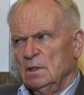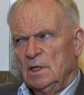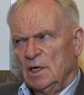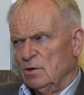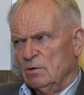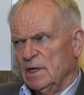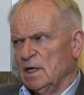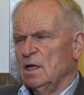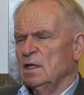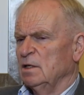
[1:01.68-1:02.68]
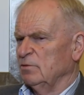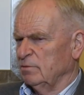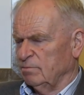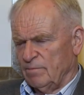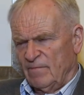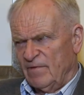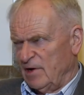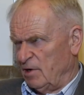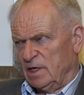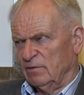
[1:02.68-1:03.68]
no. It's
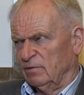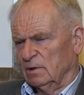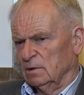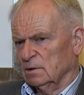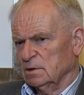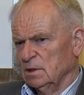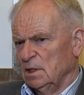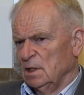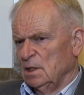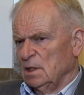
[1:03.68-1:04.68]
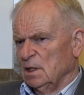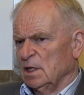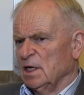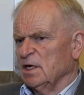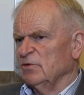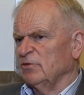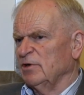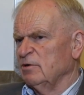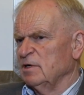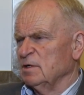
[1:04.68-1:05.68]
very difficult. And I
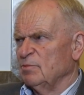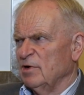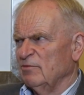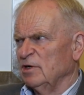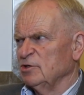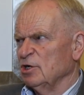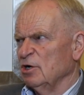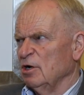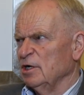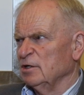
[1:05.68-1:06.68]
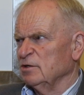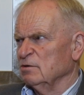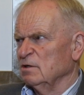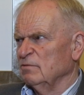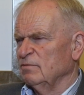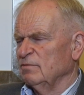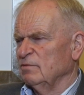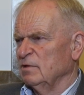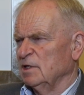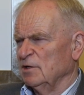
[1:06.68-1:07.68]
consider it a privilege and an honor to
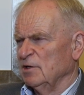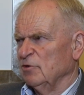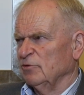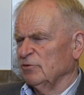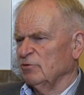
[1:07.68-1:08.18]
have done those